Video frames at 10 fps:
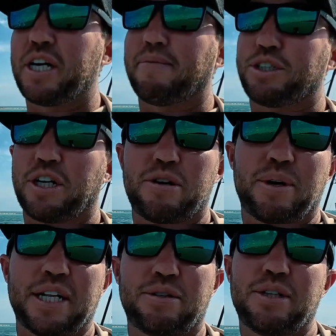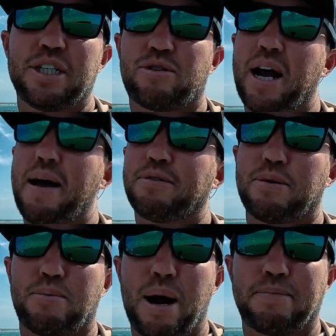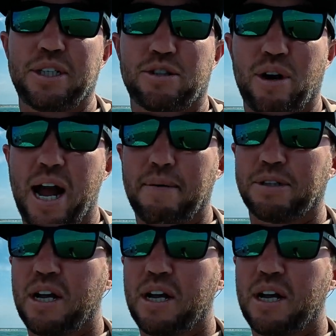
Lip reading: and I'm gonna show you what I do these crabs to prep these crabs.